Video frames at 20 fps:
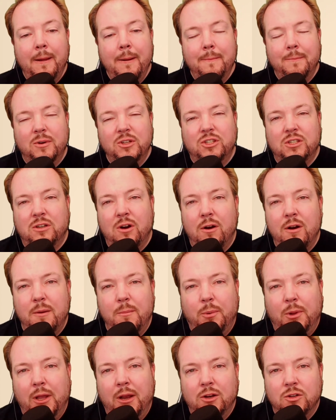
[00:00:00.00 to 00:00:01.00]
But starting
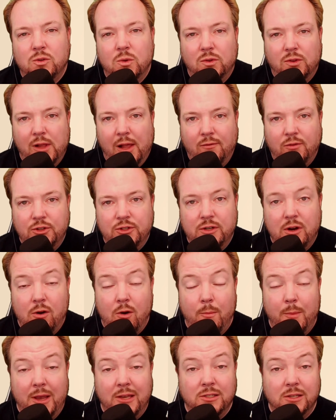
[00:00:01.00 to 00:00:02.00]
players with level 0
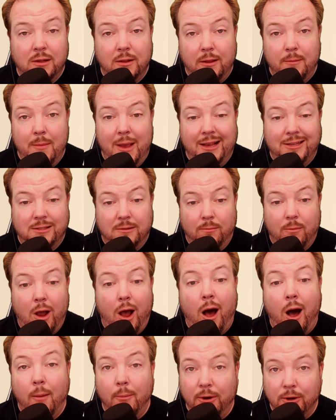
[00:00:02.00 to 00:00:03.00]
basically makes them
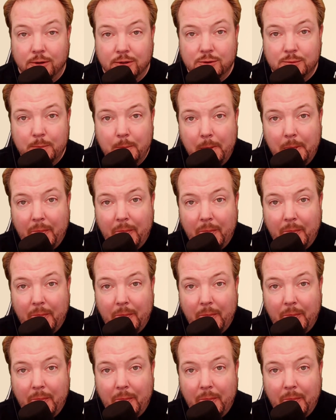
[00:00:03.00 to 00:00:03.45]
commoners